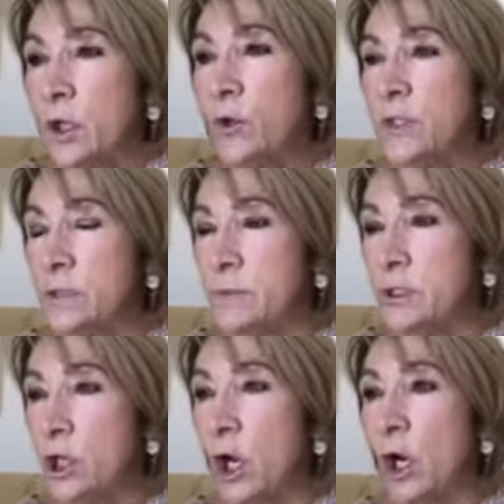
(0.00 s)

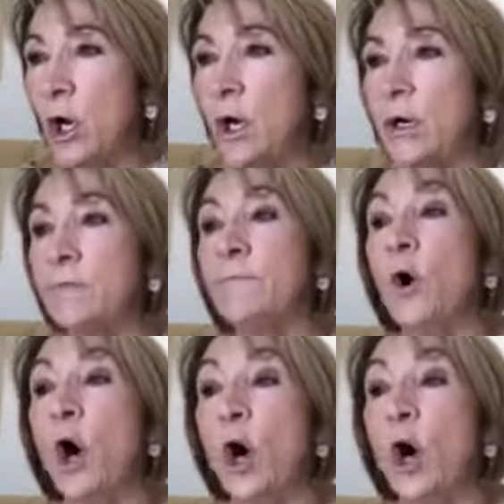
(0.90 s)
Christmas card for all